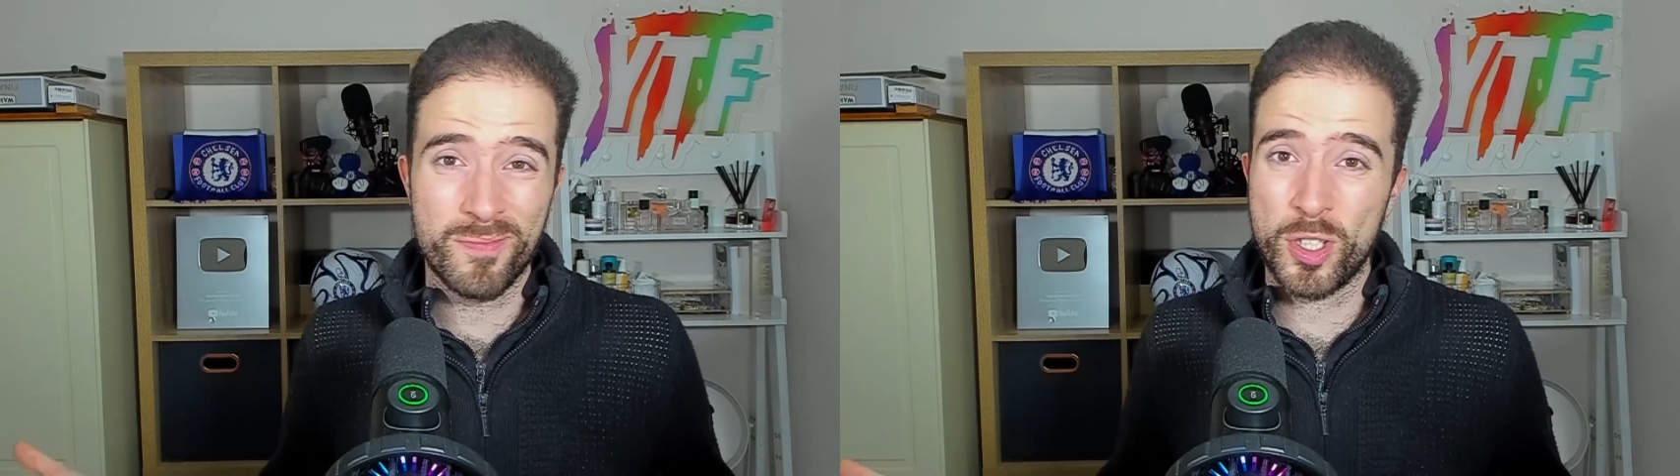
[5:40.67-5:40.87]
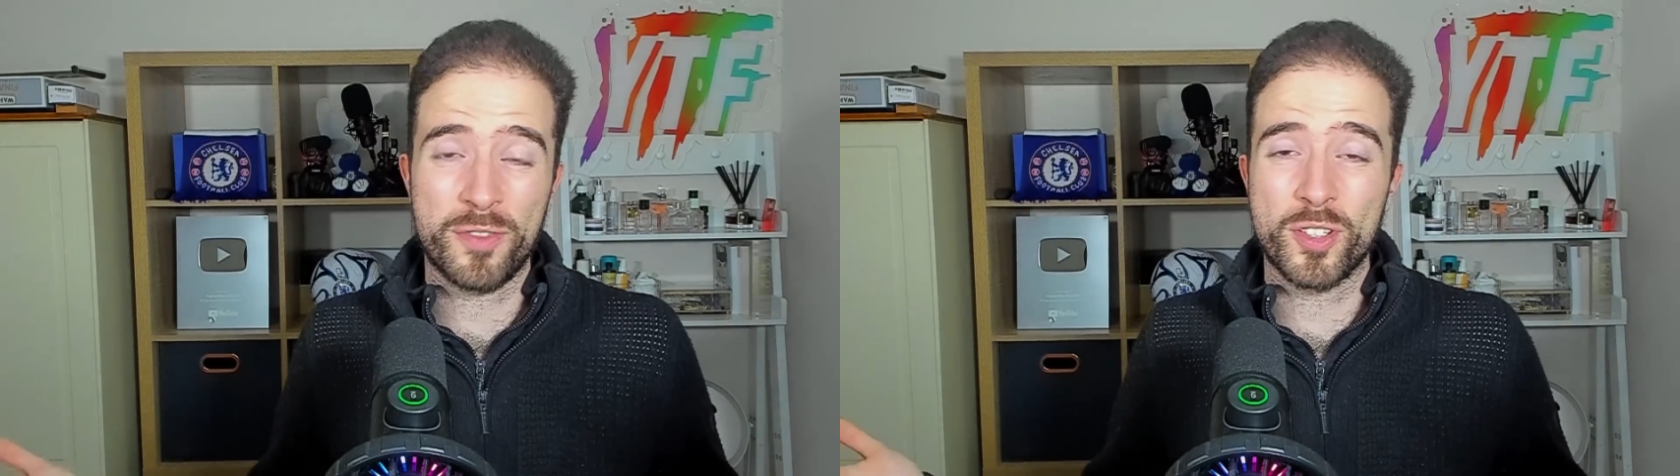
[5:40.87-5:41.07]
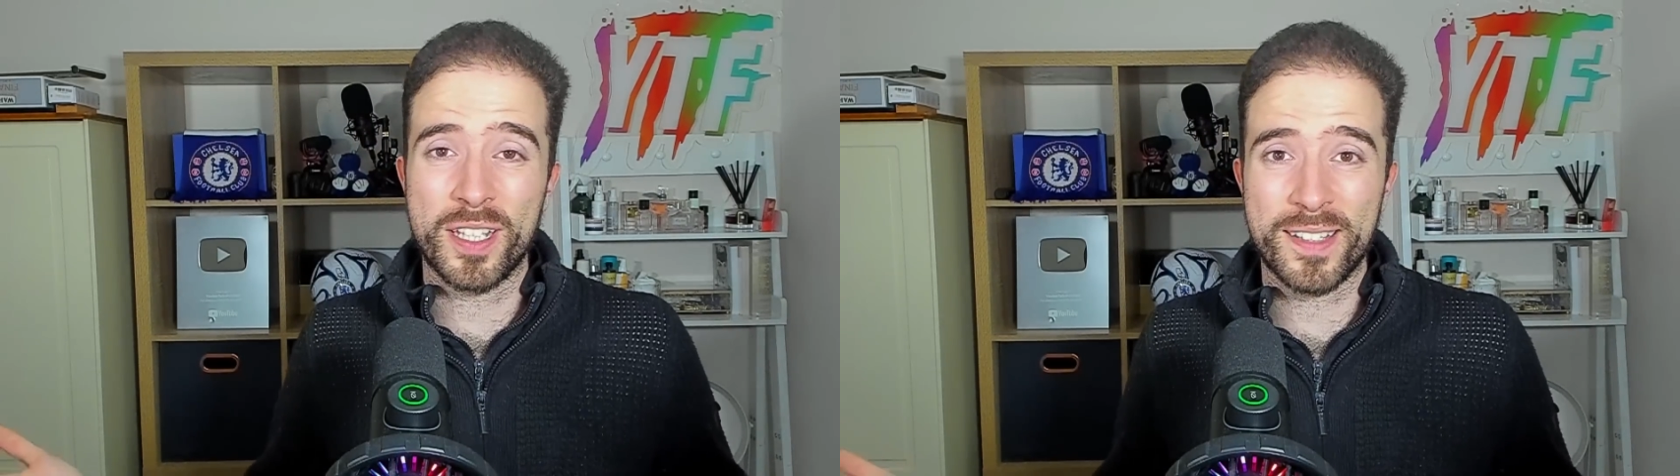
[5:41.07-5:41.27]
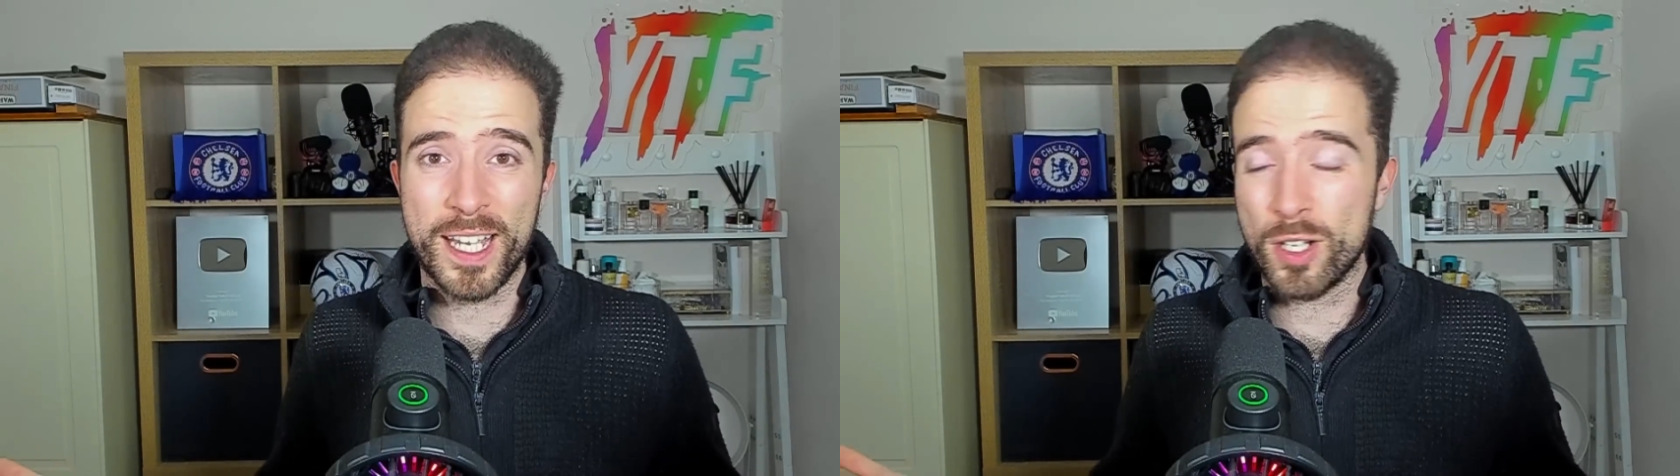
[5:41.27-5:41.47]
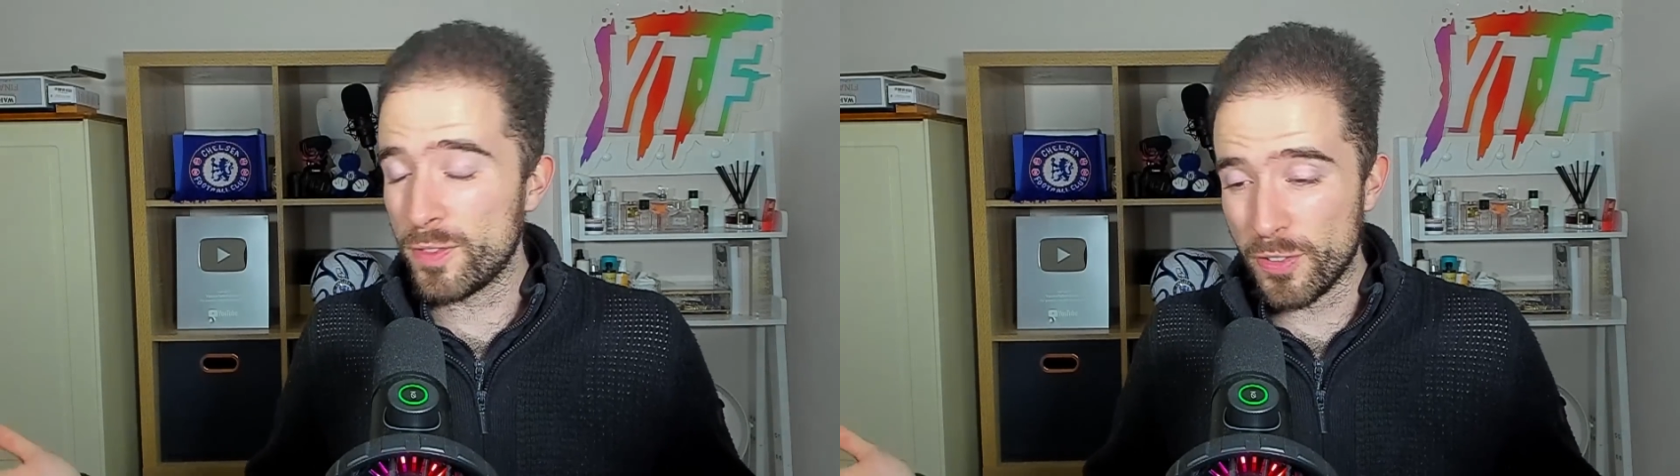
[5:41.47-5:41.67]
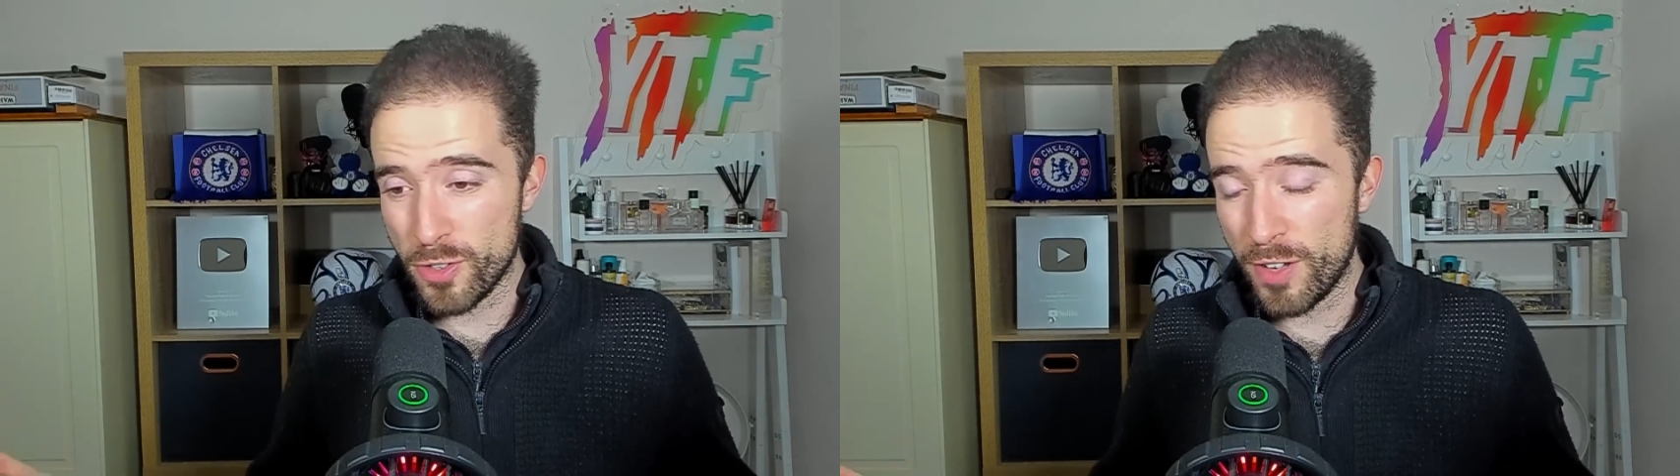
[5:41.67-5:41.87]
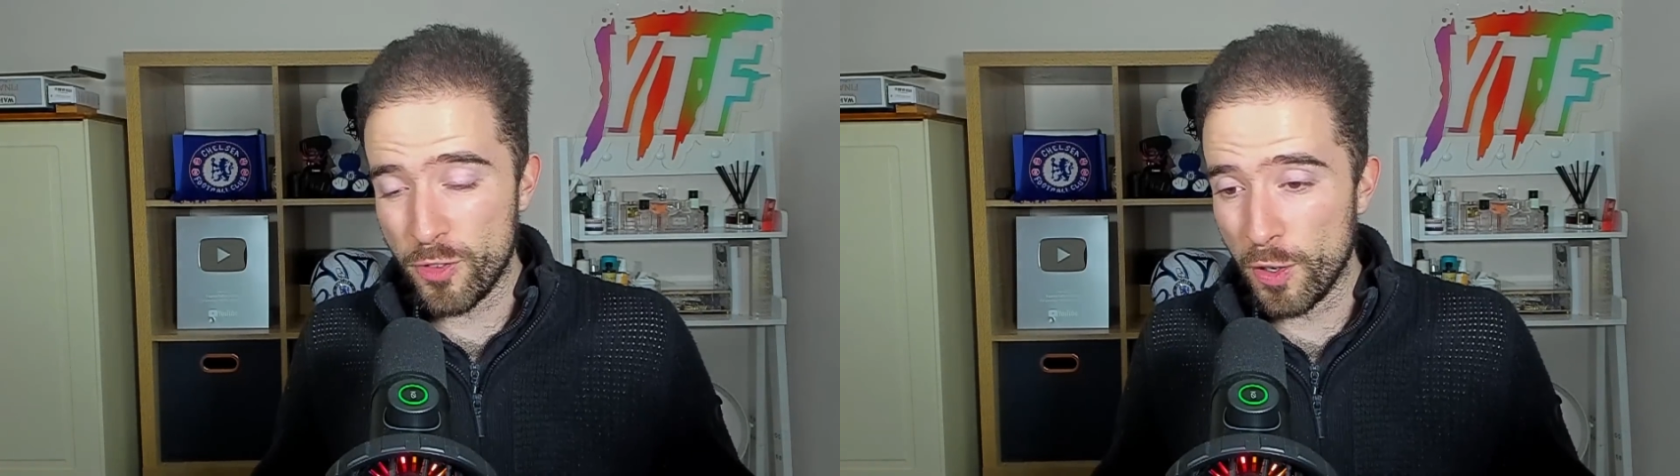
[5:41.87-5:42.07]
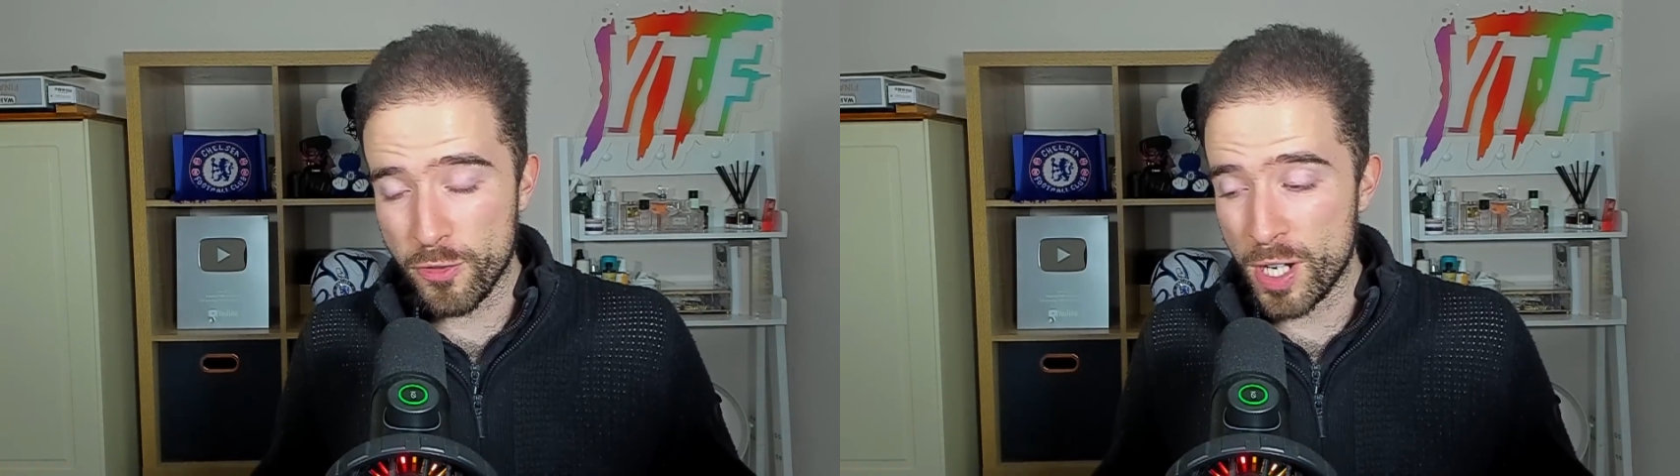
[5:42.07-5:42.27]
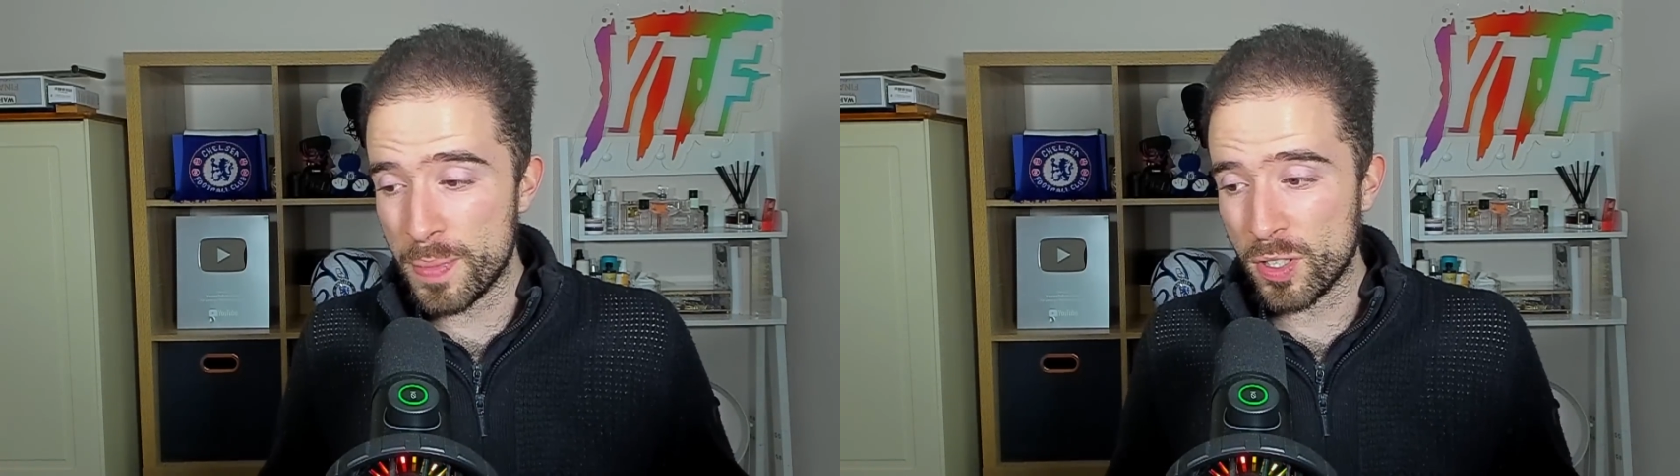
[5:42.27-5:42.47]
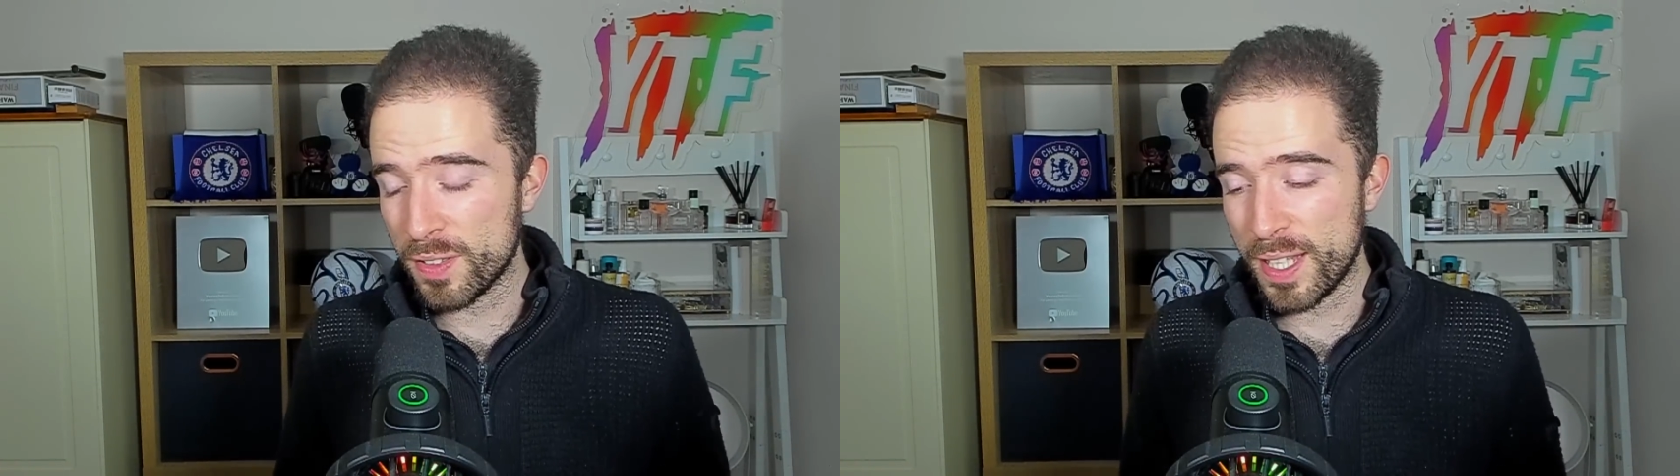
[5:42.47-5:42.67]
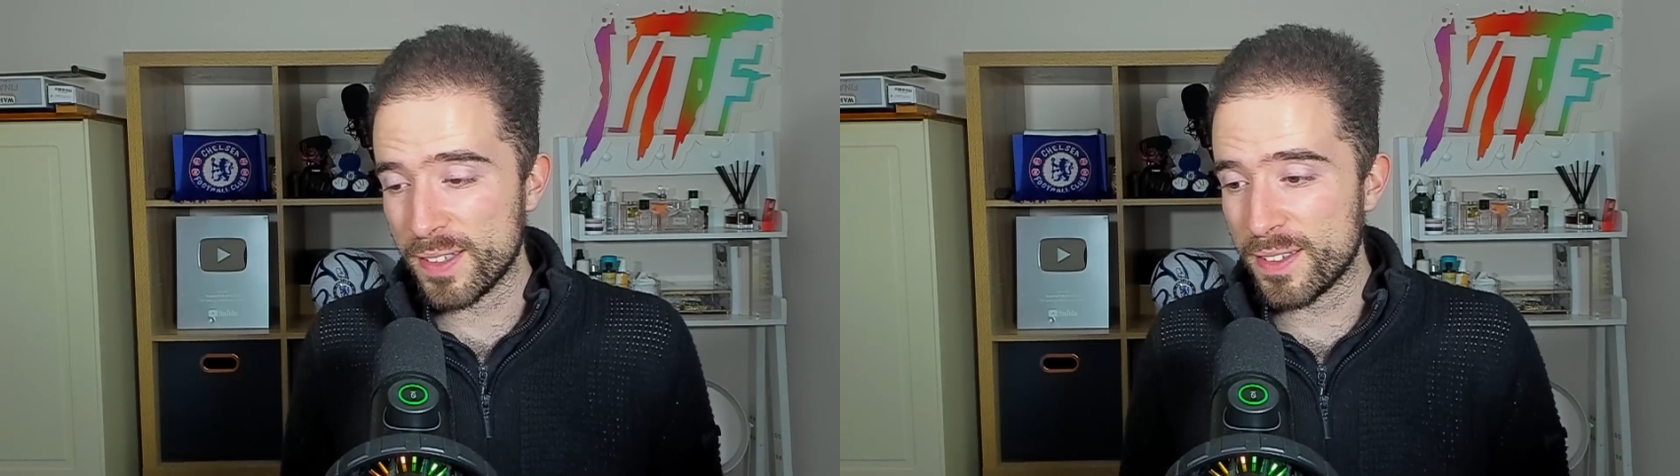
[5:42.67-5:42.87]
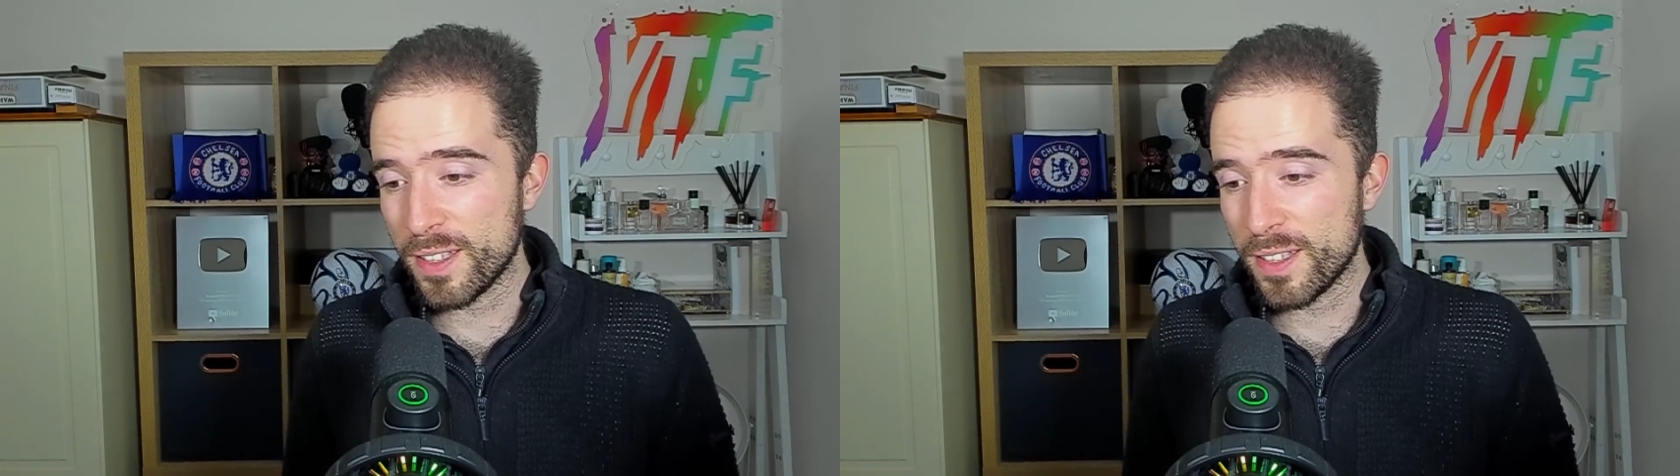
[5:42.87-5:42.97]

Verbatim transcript: just for the sake of the 3-4-3 because that's the